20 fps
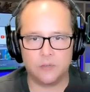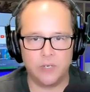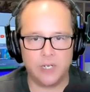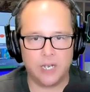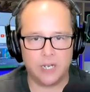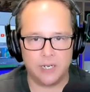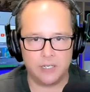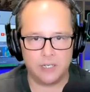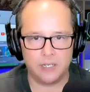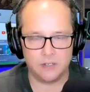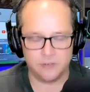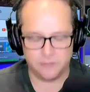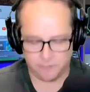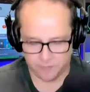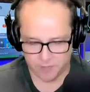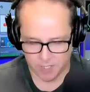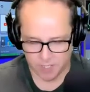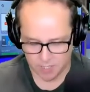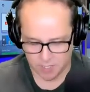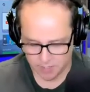three kinds
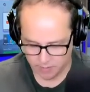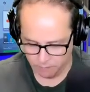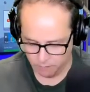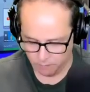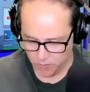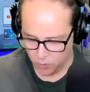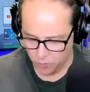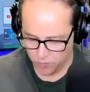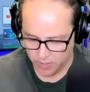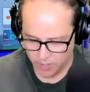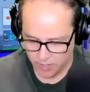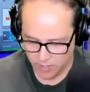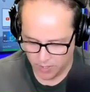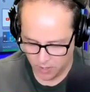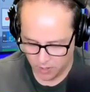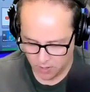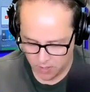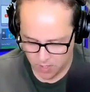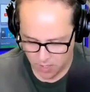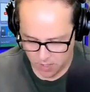of
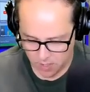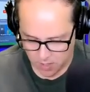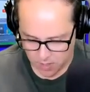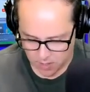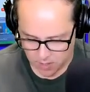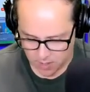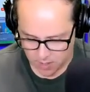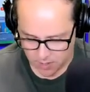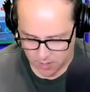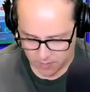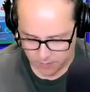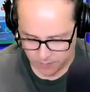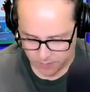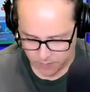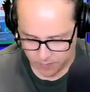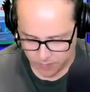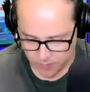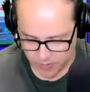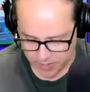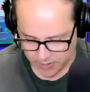immunity.
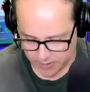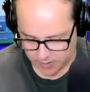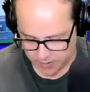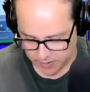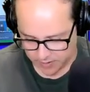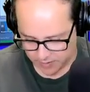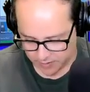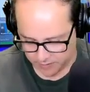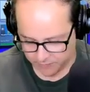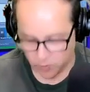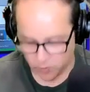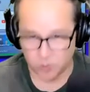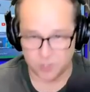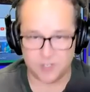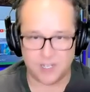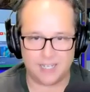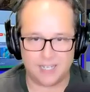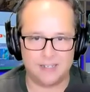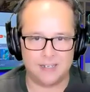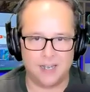But of
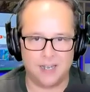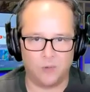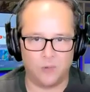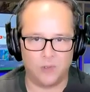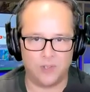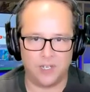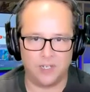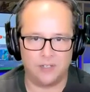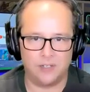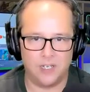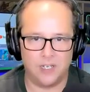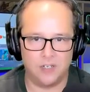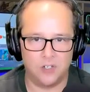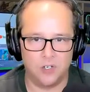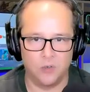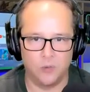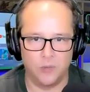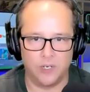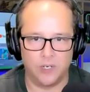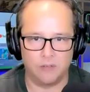course, that's not what they
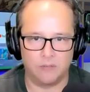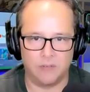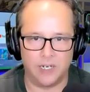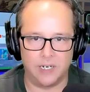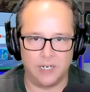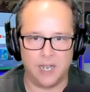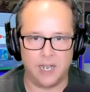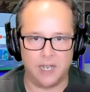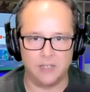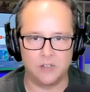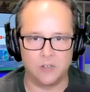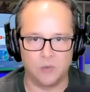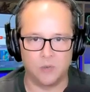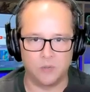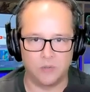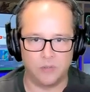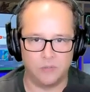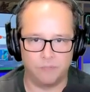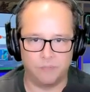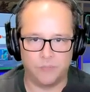teach you in high
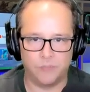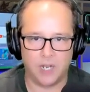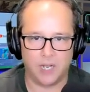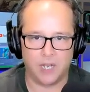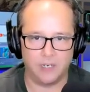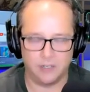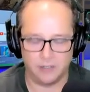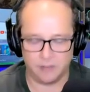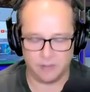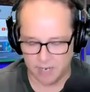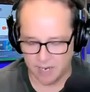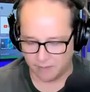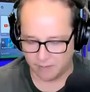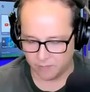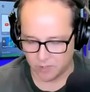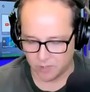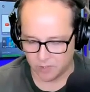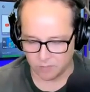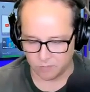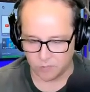school. You kind of
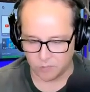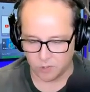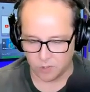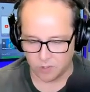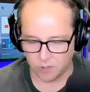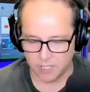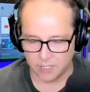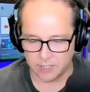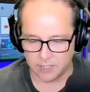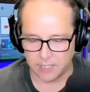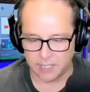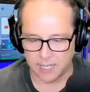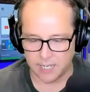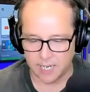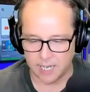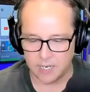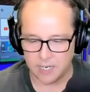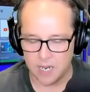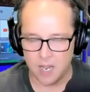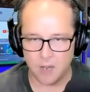have to look into
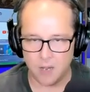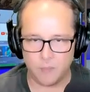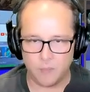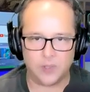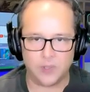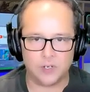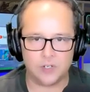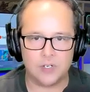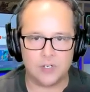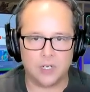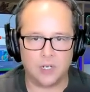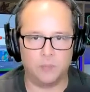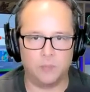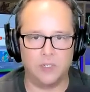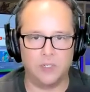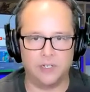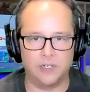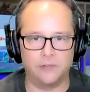that. But there's a couple of